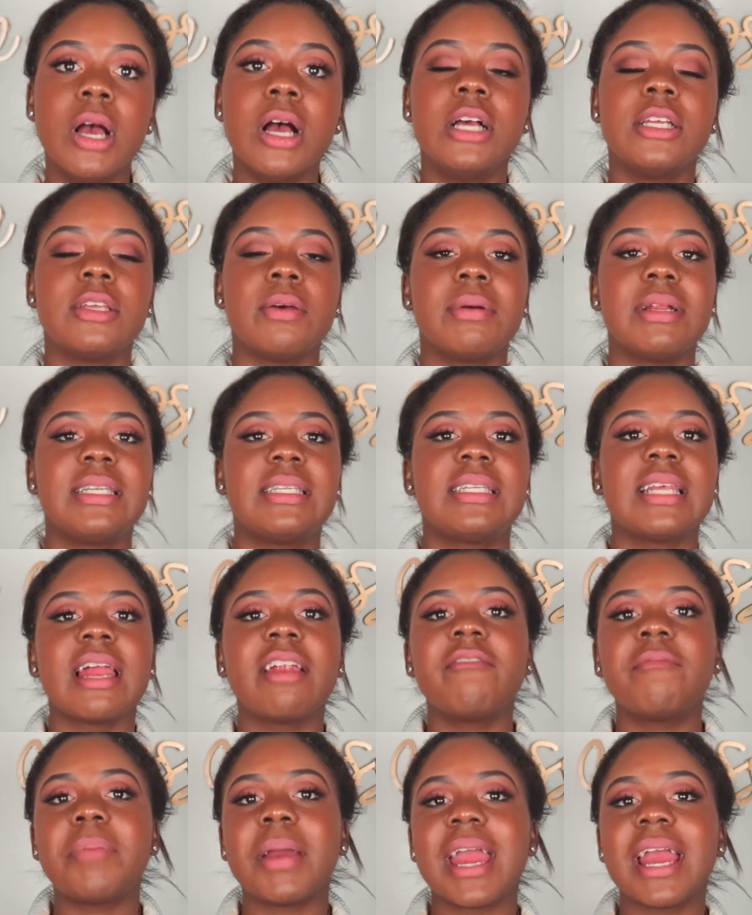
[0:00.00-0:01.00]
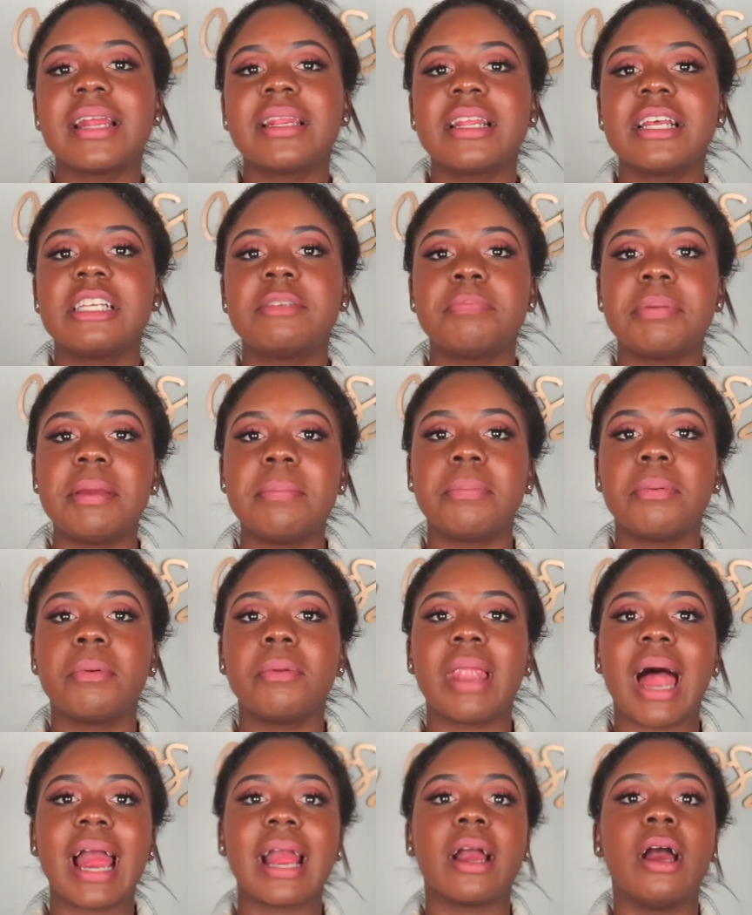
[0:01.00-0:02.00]
So instead of paying these people
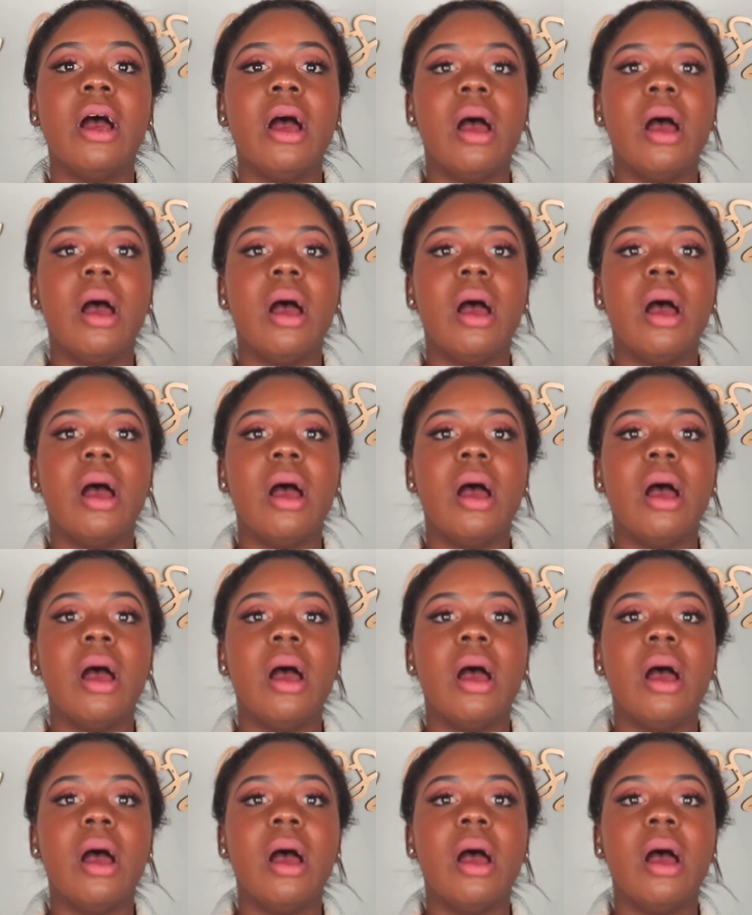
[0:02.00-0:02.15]
like